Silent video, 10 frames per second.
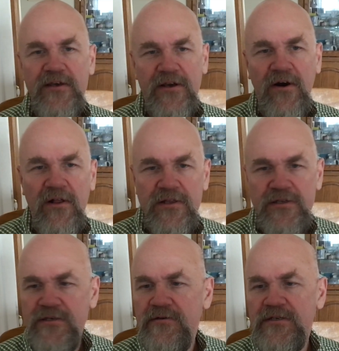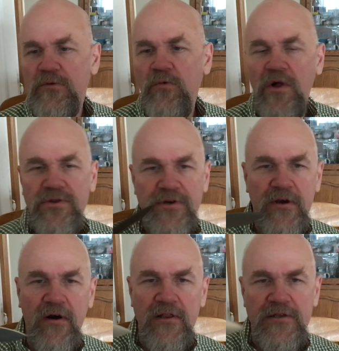Collins, is it Walter
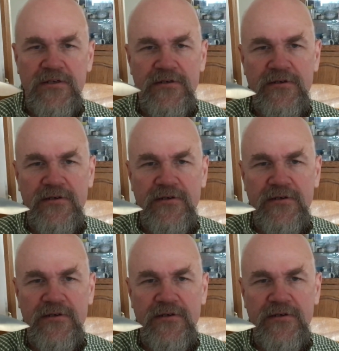Collins